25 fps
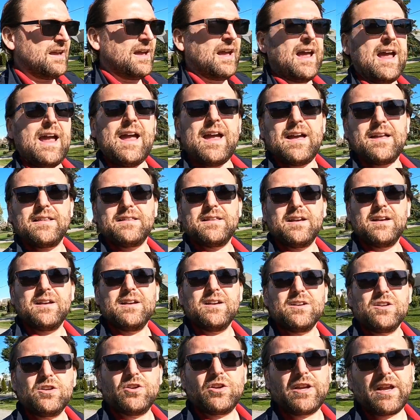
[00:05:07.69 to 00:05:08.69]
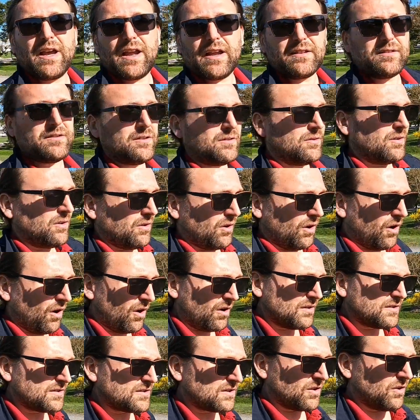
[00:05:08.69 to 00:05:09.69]
and you get
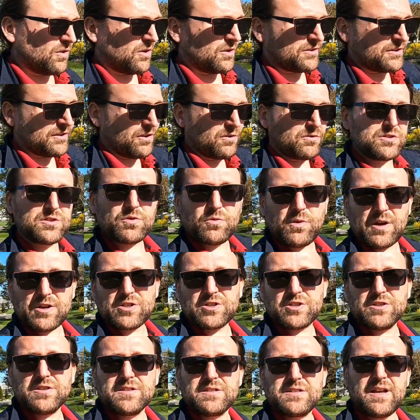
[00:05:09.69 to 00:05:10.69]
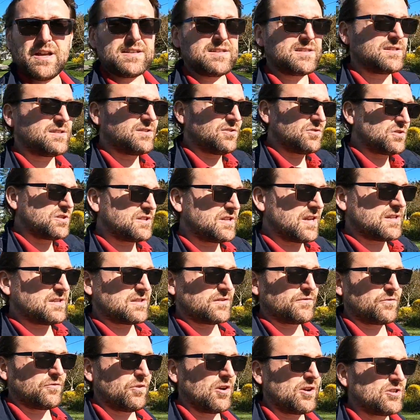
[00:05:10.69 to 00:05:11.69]
also those questions. That's those sets
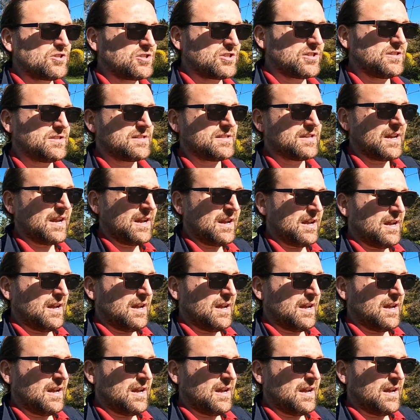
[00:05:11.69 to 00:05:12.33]
of questions.